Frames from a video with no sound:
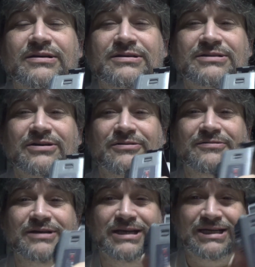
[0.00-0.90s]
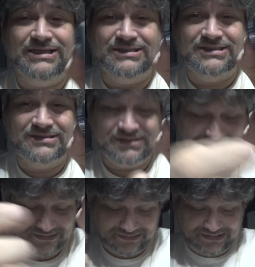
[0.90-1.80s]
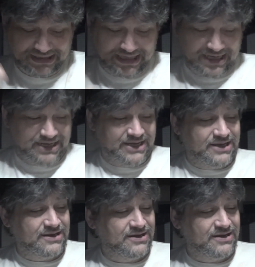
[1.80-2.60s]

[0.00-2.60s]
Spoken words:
So it is it